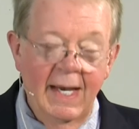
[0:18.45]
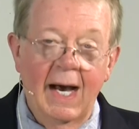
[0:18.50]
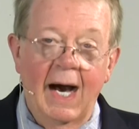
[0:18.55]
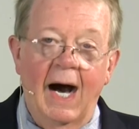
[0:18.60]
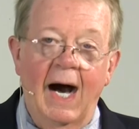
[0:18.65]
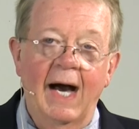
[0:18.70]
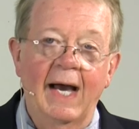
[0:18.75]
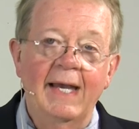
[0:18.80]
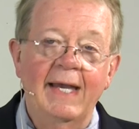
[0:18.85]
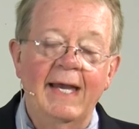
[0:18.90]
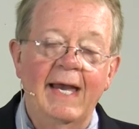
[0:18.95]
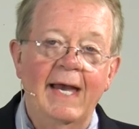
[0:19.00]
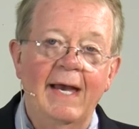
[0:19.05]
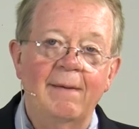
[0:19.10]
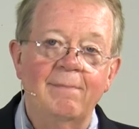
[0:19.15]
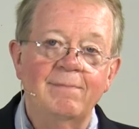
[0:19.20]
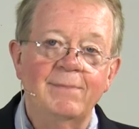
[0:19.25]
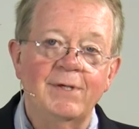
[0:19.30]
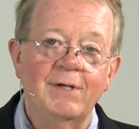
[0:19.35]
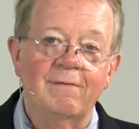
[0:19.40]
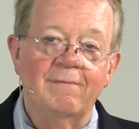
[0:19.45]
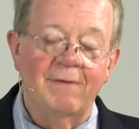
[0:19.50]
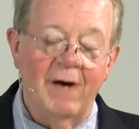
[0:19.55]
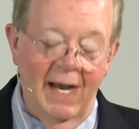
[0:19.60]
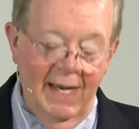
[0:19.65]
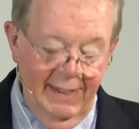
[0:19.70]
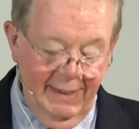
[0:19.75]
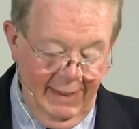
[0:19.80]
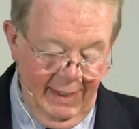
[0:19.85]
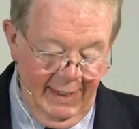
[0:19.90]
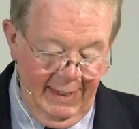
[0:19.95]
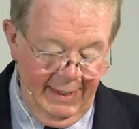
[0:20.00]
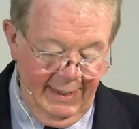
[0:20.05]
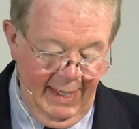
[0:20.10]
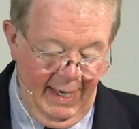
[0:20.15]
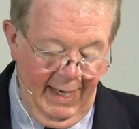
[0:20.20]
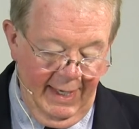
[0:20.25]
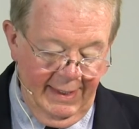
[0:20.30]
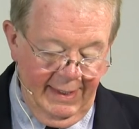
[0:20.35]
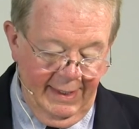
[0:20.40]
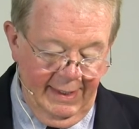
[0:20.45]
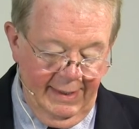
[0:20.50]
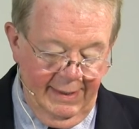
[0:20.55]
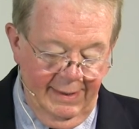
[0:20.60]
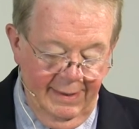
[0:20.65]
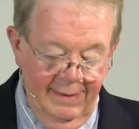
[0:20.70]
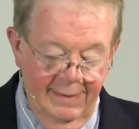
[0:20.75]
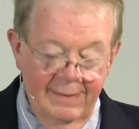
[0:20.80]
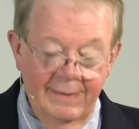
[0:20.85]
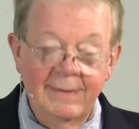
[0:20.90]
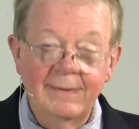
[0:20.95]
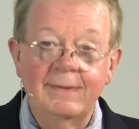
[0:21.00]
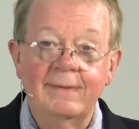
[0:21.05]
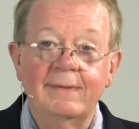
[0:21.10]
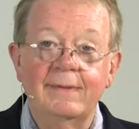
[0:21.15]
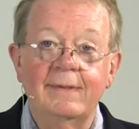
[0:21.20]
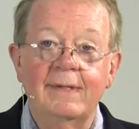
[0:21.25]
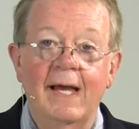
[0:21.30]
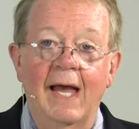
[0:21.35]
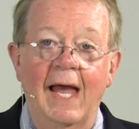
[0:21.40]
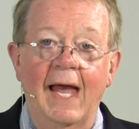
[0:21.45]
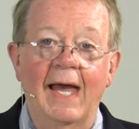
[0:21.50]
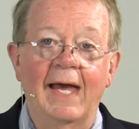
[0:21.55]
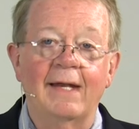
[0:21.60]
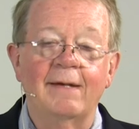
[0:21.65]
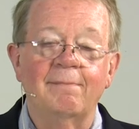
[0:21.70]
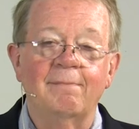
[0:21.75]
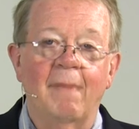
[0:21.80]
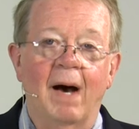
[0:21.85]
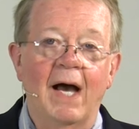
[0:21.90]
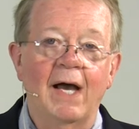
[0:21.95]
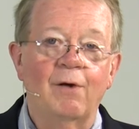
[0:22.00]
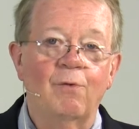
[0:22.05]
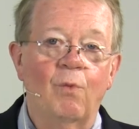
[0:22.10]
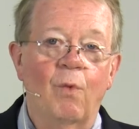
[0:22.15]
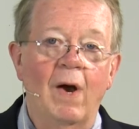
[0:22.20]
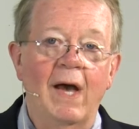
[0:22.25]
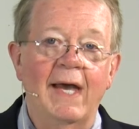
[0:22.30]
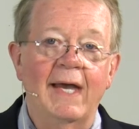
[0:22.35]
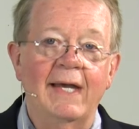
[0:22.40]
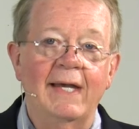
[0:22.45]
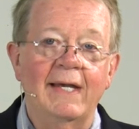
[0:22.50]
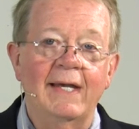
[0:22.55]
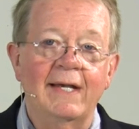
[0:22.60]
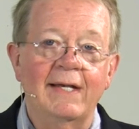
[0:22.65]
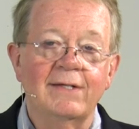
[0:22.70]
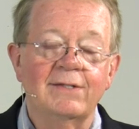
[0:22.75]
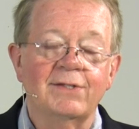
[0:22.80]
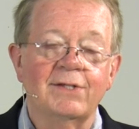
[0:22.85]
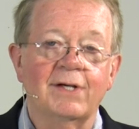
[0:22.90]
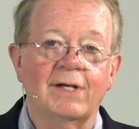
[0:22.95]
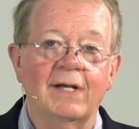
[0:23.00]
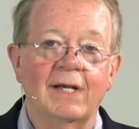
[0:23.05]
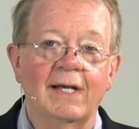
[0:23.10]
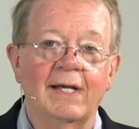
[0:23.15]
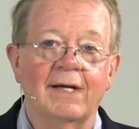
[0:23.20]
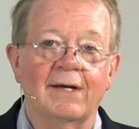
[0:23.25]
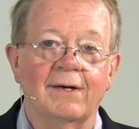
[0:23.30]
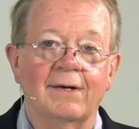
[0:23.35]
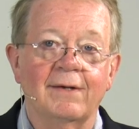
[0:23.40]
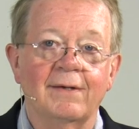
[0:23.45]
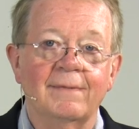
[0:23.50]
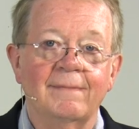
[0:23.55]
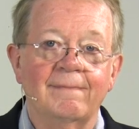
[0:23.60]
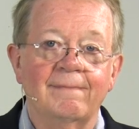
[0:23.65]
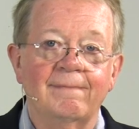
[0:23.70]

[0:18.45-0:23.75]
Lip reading: I am divinely guided, and my way is clear.